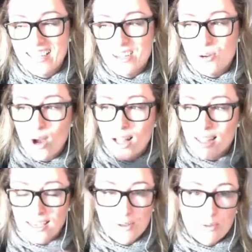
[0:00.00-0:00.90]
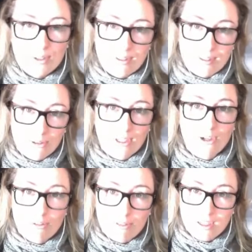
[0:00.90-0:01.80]
while he was doing
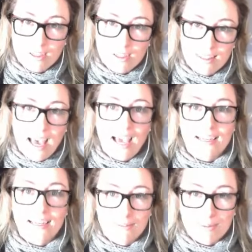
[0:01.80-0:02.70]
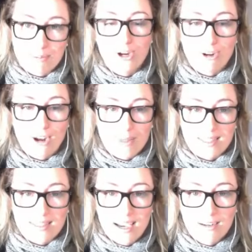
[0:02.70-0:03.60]
all of the agony of the
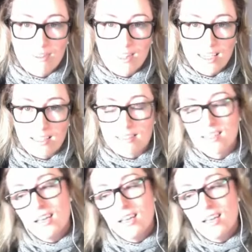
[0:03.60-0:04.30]
programming side of things,